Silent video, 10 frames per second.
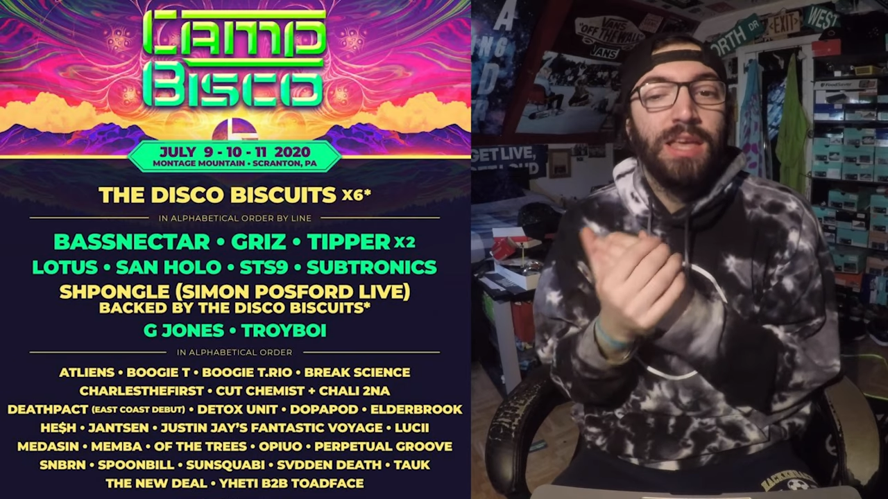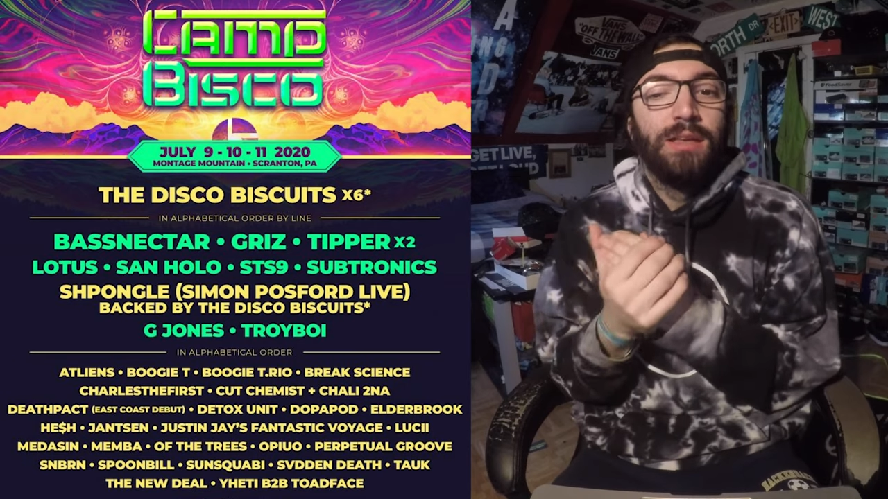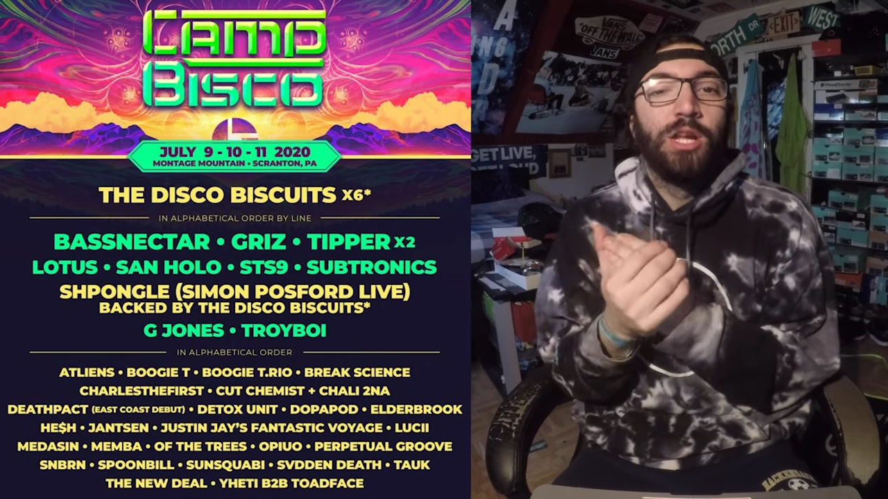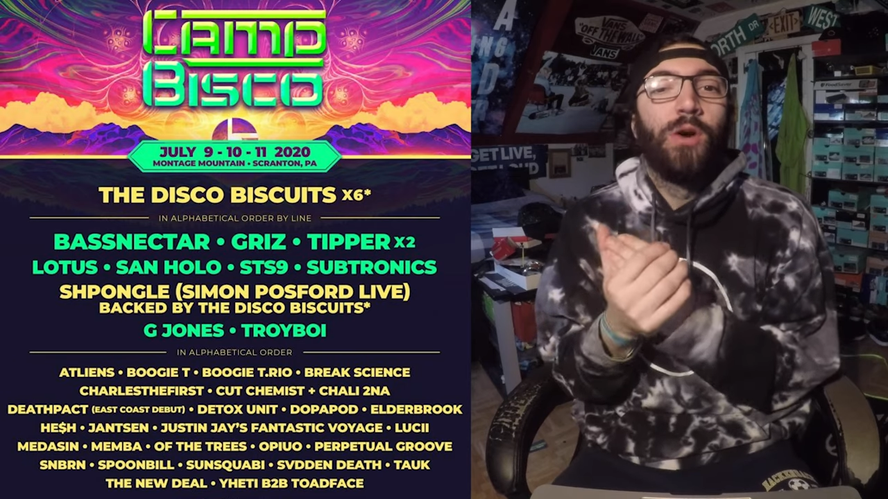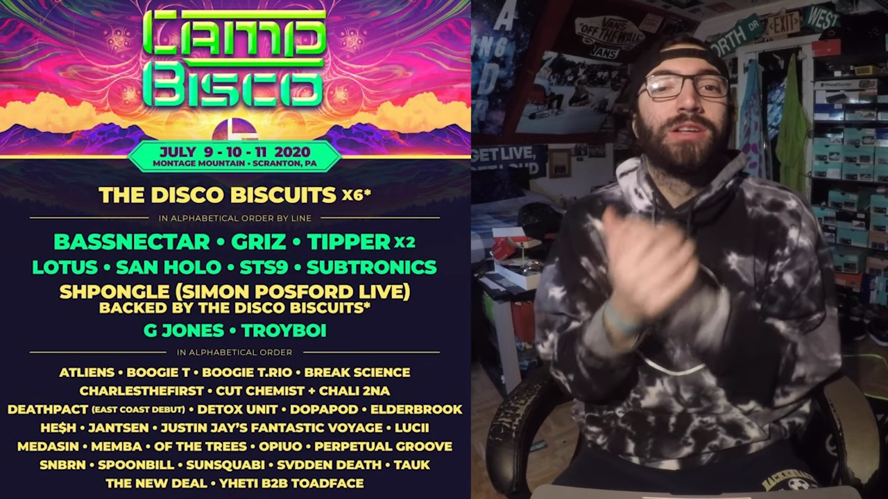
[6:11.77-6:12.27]

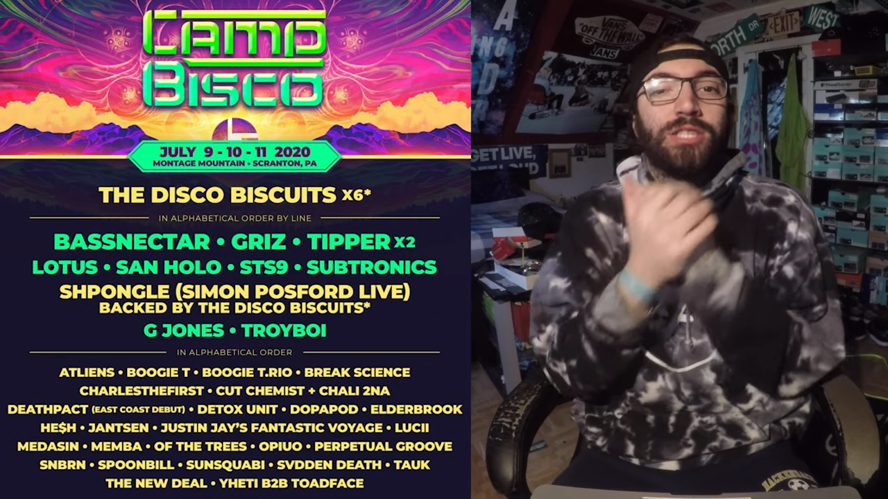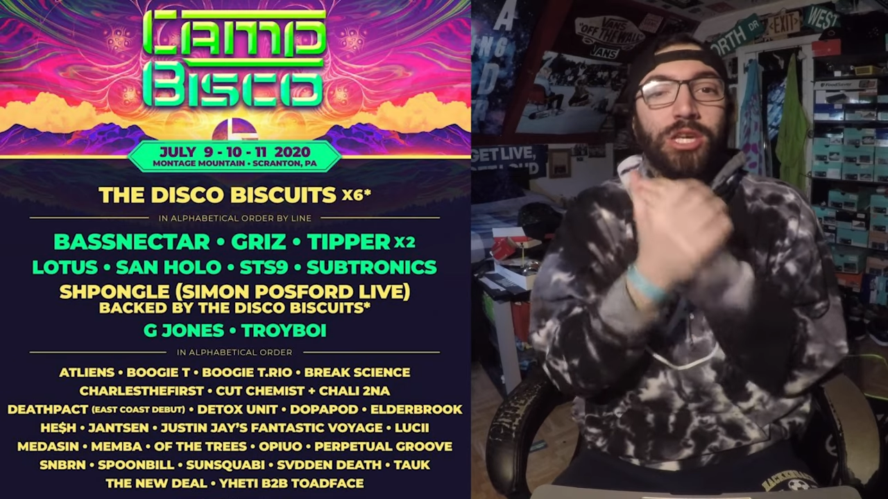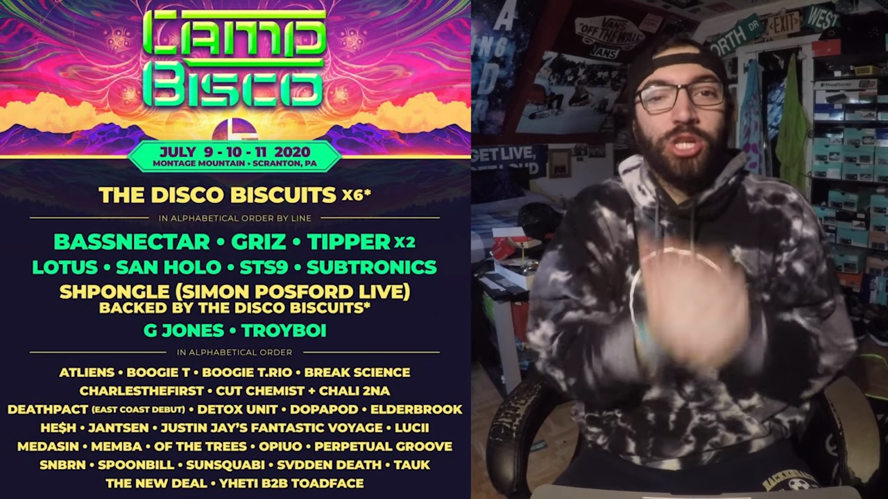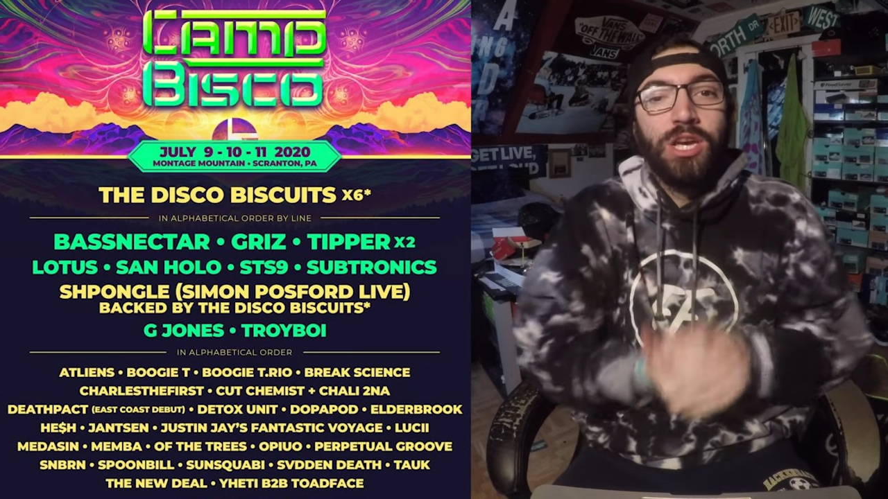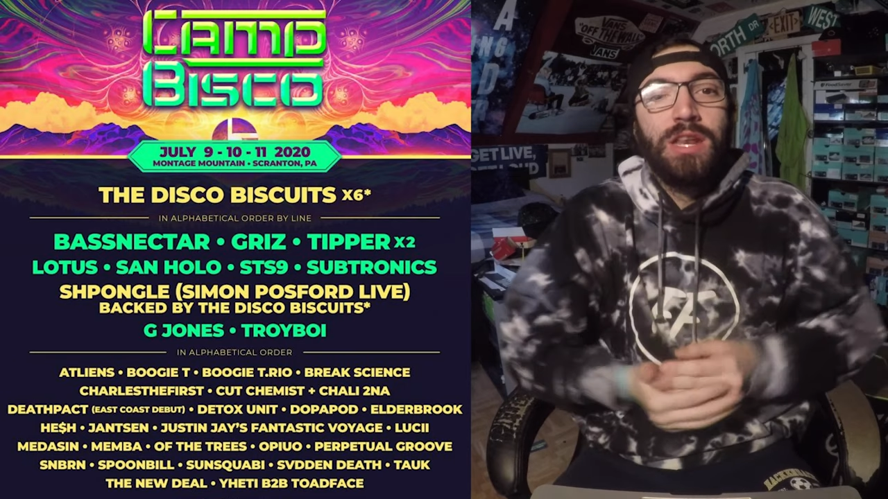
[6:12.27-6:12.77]
you know,
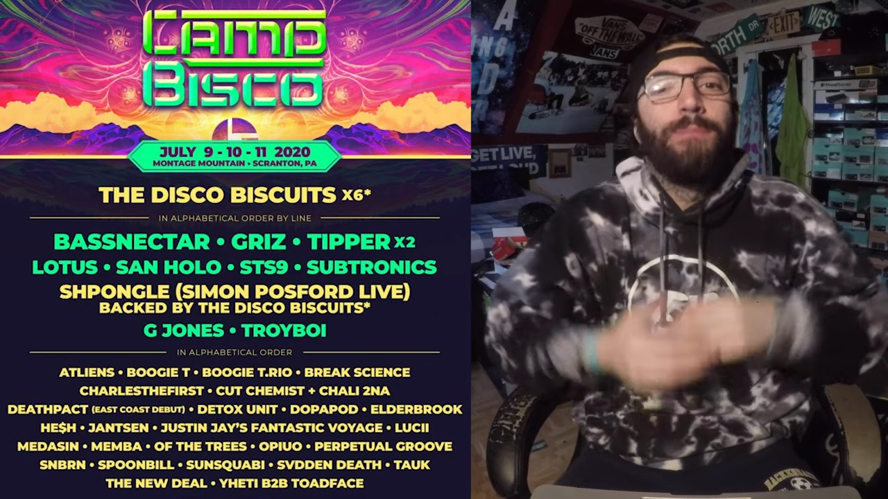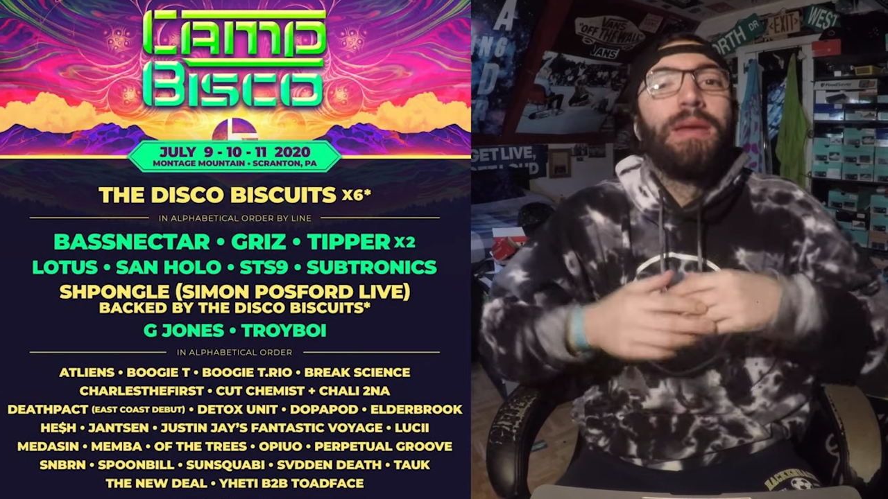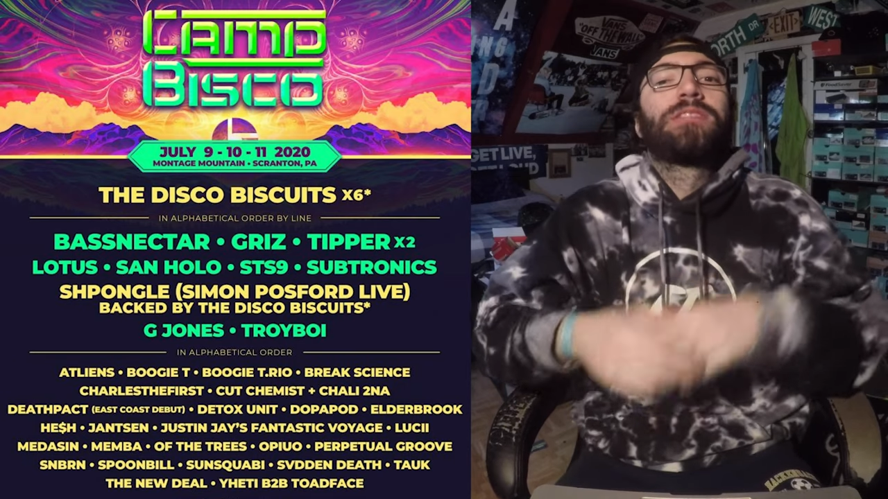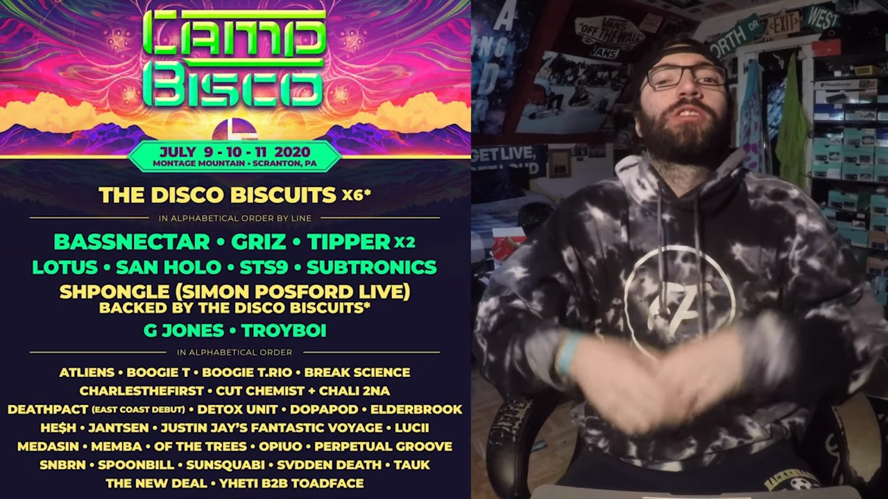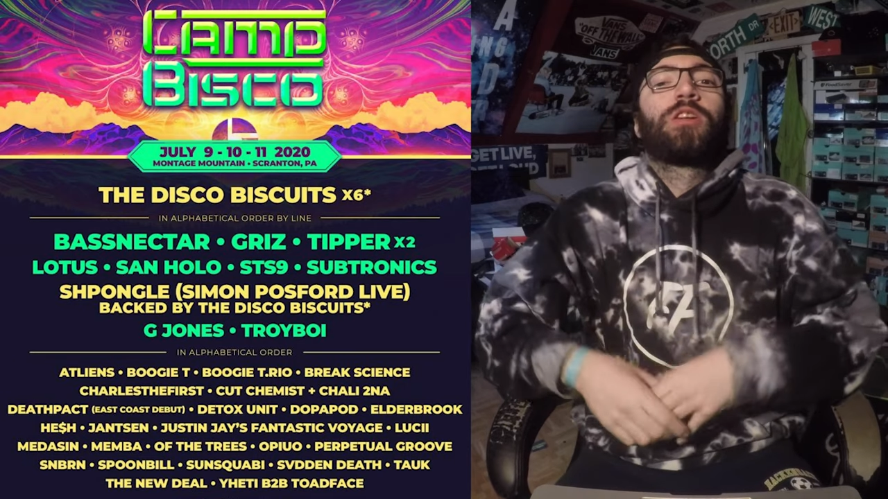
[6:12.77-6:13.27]
Excision and
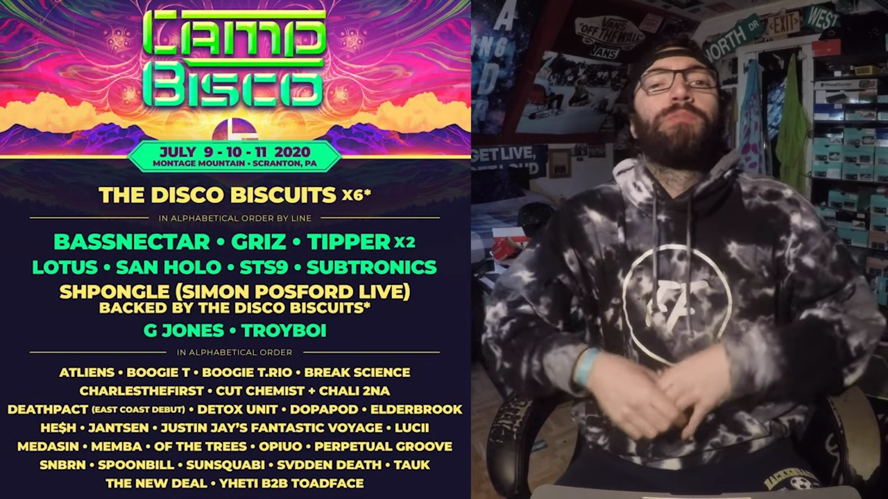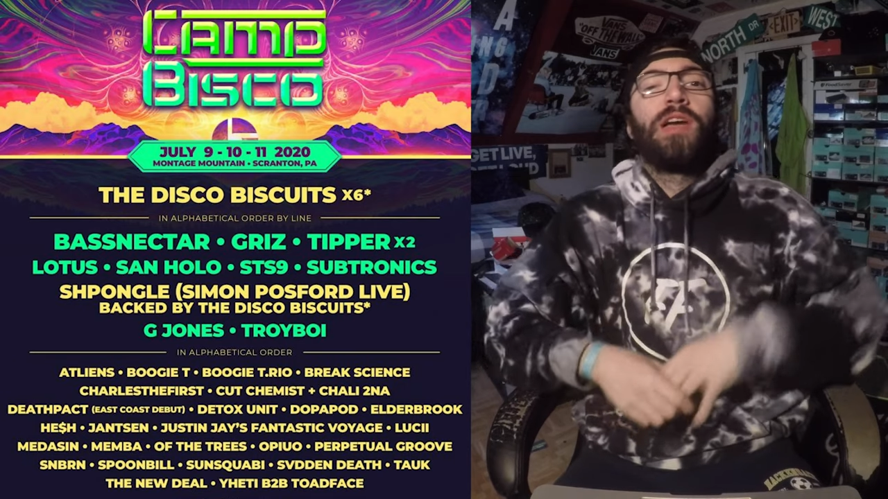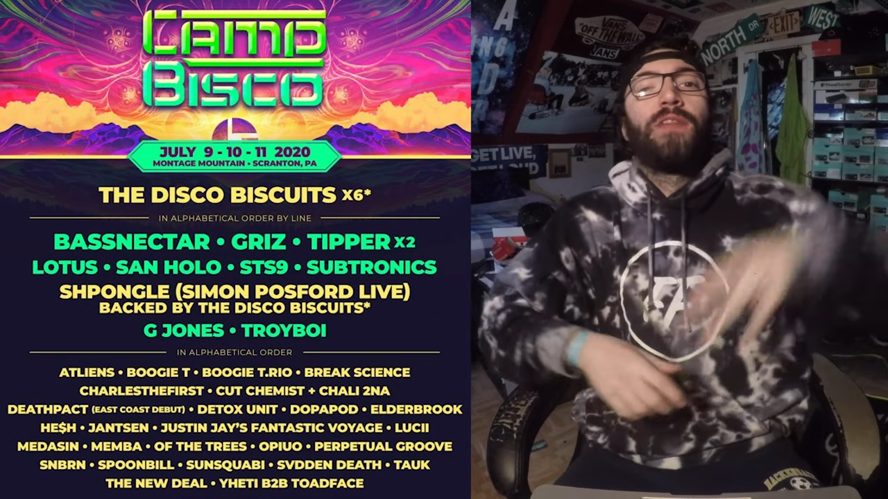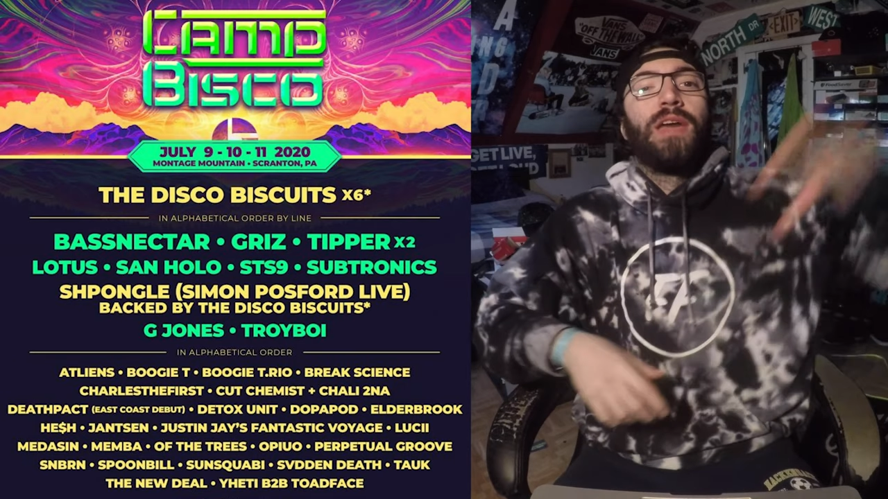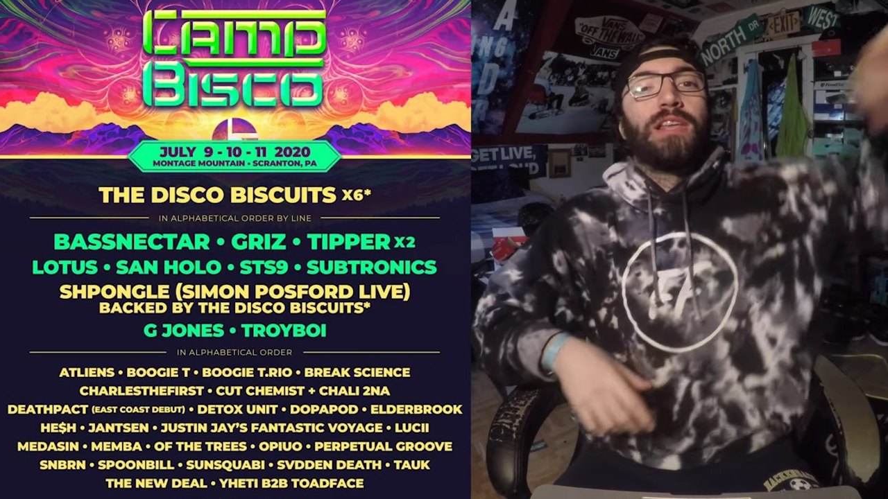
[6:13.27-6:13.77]
Bass Lector
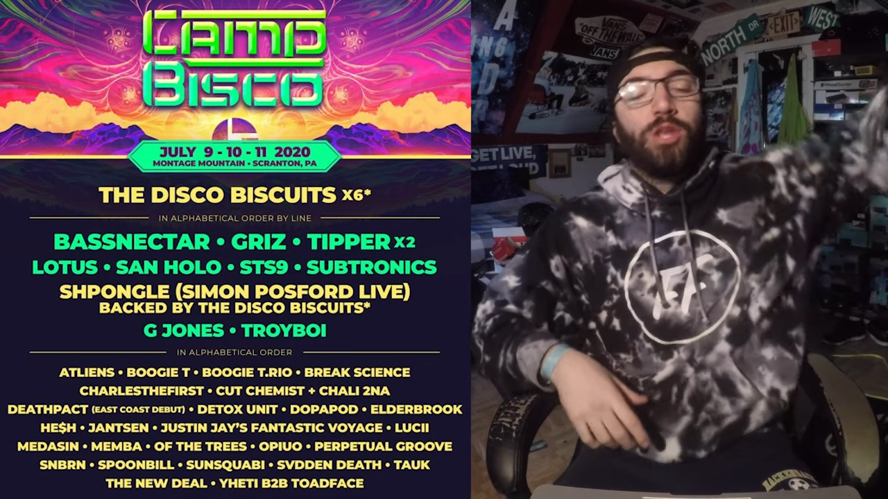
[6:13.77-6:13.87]
play on, like,